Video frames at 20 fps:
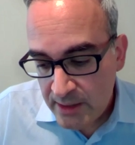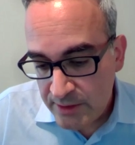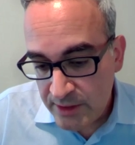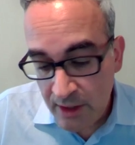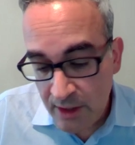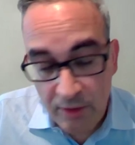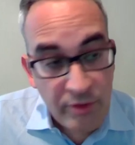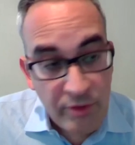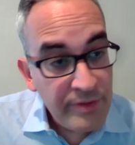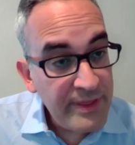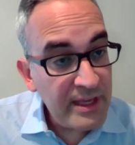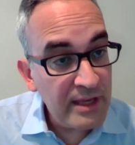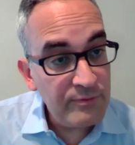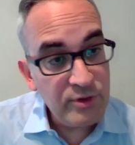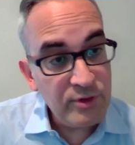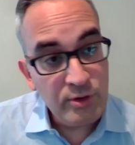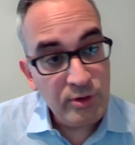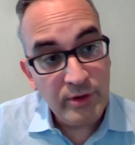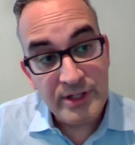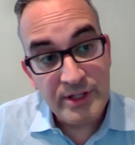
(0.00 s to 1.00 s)
The other thing,
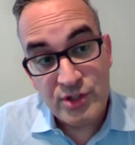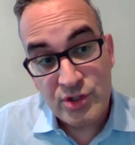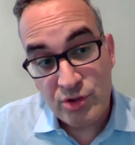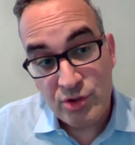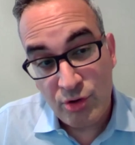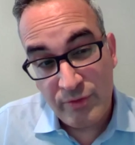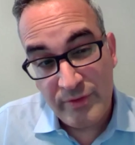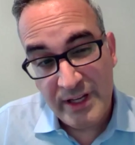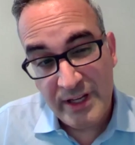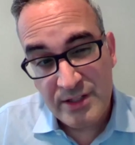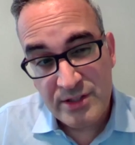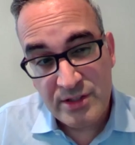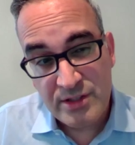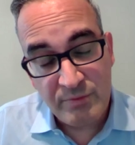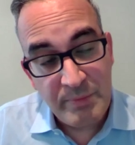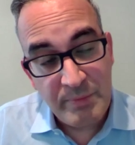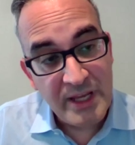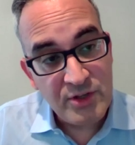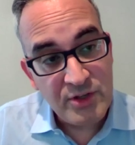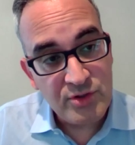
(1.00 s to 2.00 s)
if you look at surveys
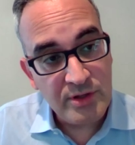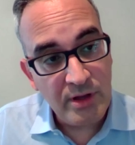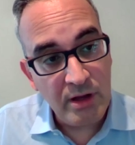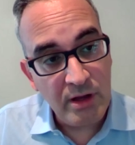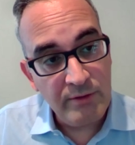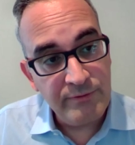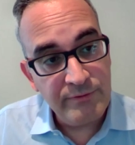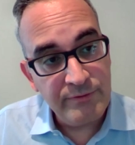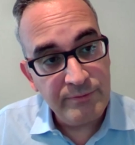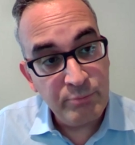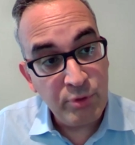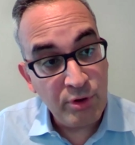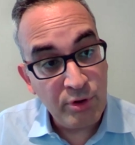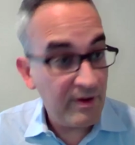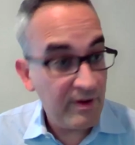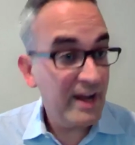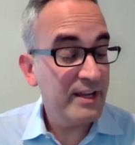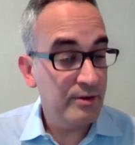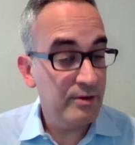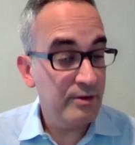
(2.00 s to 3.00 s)
of patient of
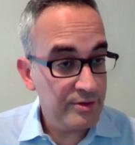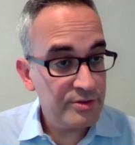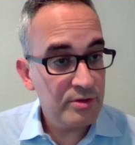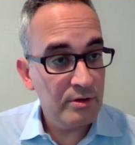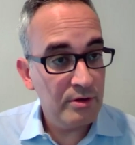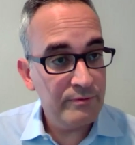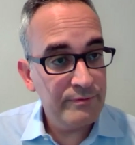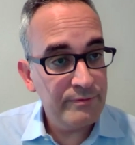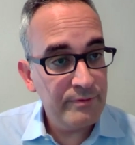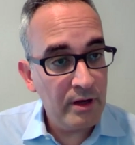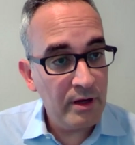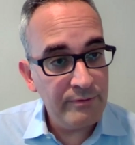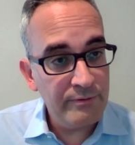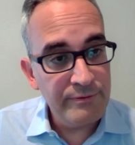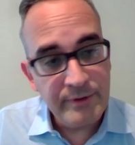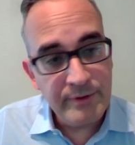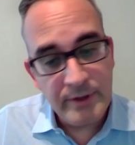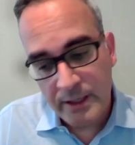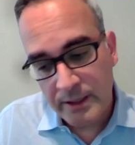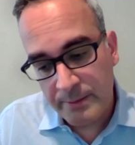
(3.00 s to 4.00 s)
providers of,
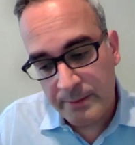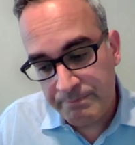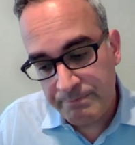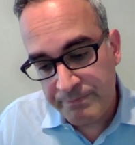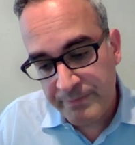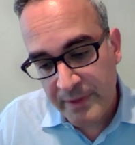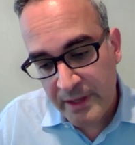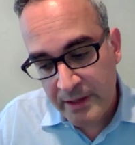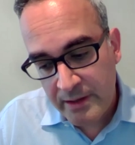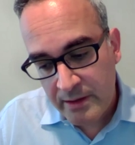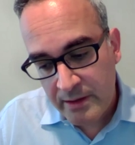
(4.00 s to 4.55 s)
of um,